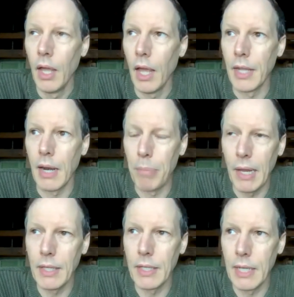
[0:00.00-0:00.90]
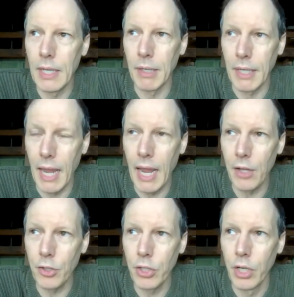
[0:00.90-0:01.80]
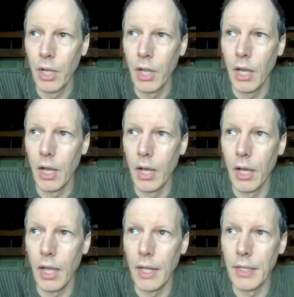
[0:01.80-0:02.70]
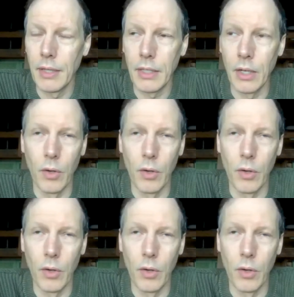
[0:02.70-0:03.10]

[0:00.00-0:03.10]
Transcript: And then I'm paying the team in cash. And then,